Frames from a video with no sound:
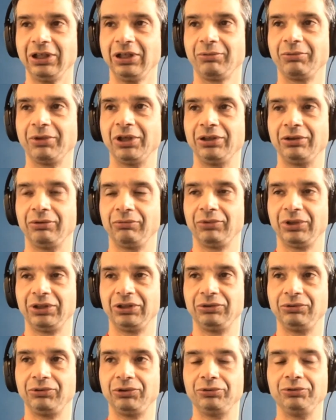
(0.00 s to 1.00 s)
when
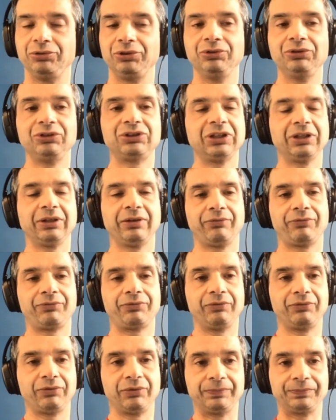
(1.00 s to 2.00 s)
you use
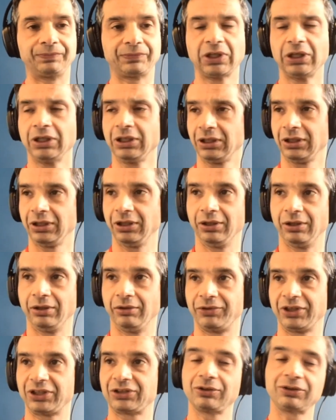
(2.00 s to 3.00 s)

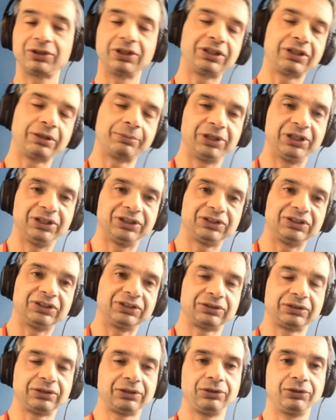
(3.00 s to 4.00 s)
vector
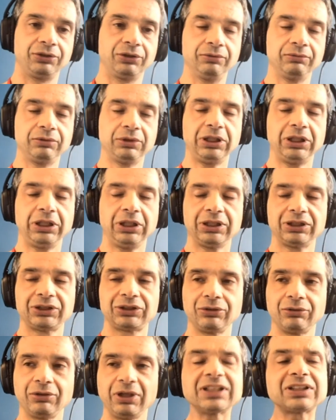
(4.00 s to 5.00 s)
databases, you know.
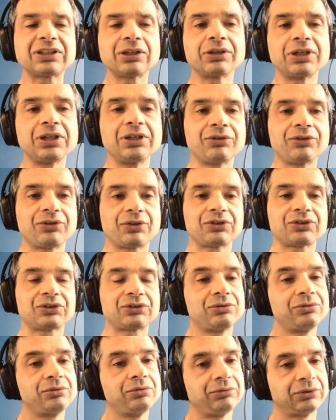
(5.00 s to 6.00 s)
So let's look into those
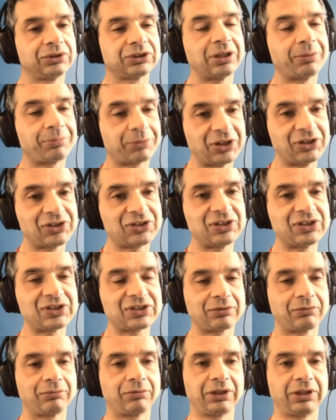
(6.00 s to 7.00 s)
two subcases
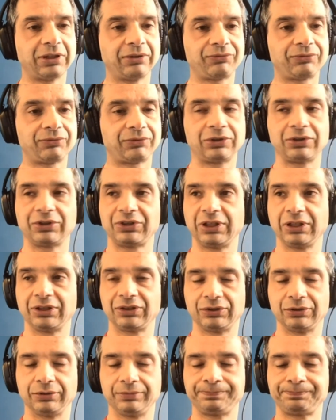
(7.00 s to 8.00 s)
one after the
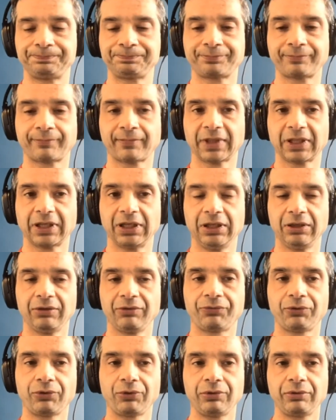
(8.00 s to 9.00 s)
other.
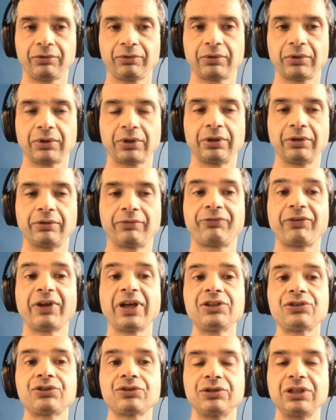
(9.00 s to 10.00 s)
For
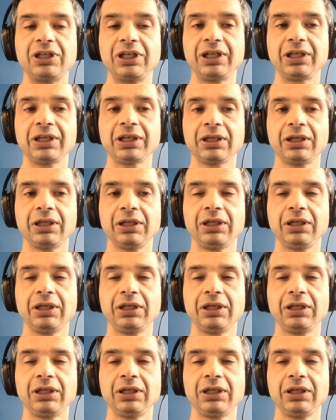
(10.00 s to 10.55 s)
fine-tuning,